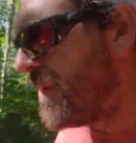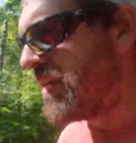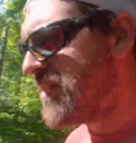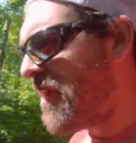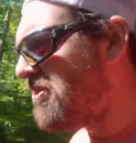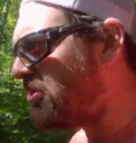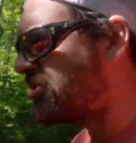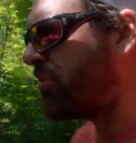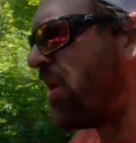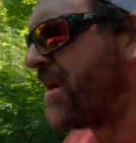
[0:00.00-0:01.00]
because I'm used
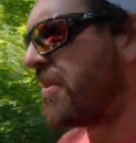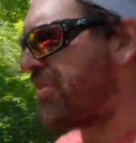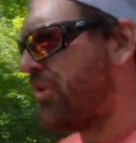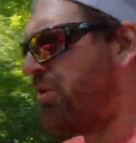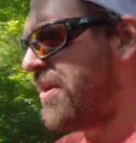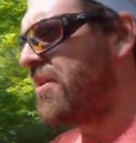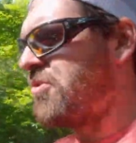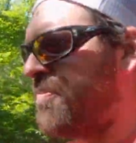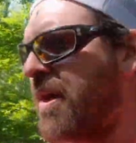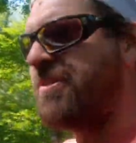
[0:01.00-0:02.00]
to running
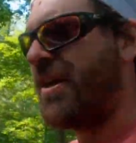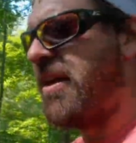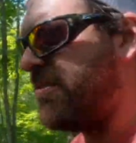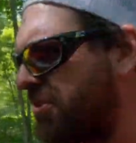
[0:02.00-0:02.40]
30-inch mud tires,